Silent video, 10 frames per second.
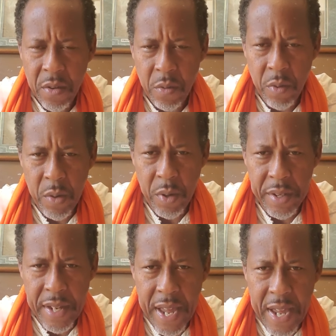We will
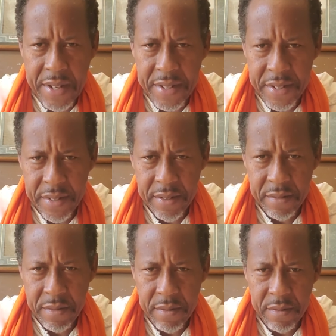not
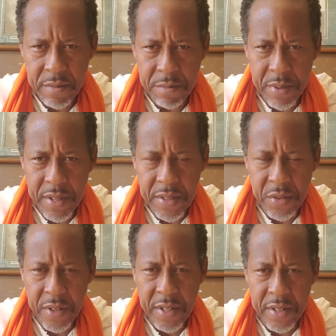be
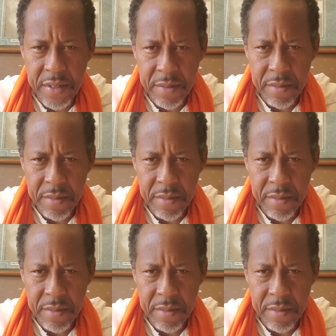tricked